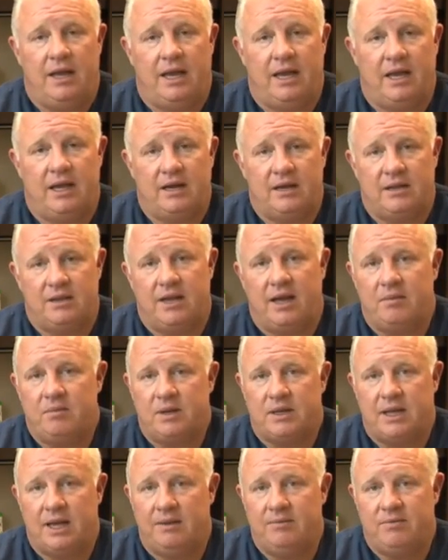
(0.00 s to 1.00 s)
And I
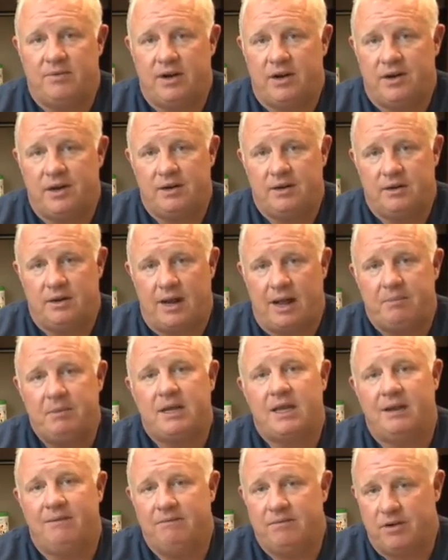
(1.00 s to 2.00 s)
became
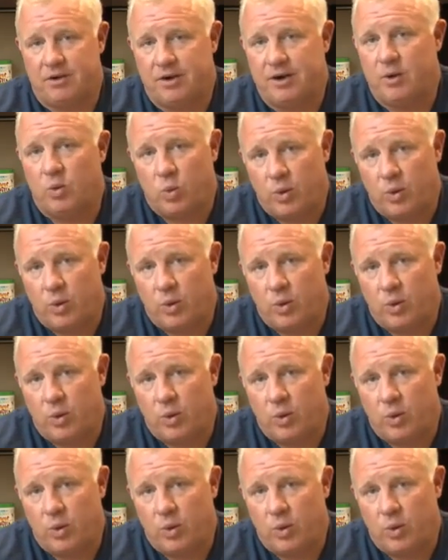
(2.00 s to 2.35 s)
very